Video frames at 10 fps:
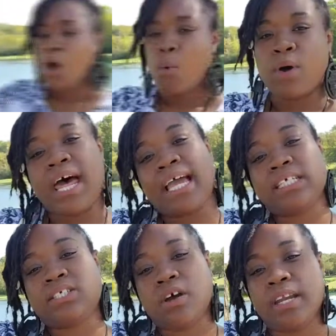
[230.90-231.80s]
When I
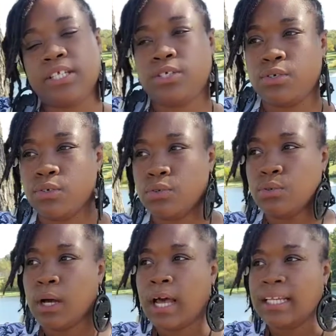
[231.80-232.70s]
started
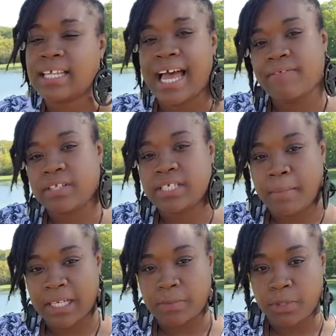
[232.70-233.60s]
to dive into
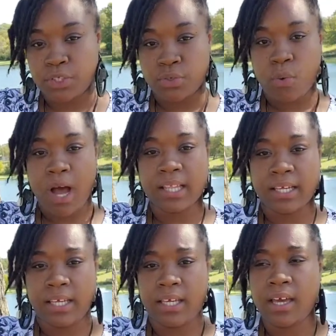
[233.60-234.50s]
my
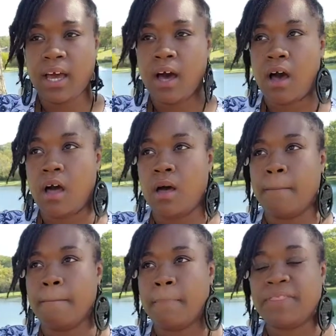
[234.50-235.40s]
spirituality,
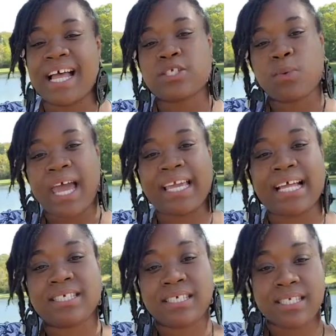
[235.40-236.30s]
that's when I
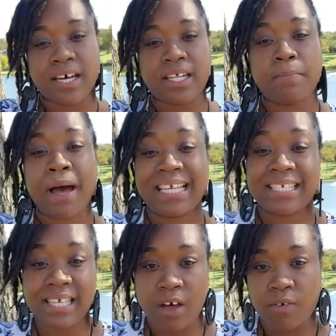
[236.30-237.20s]
got to study
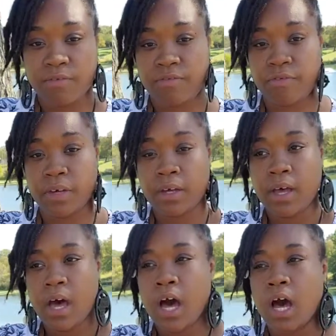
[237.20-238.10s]
myself.
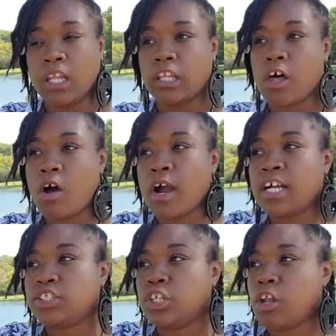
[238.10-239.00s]
A large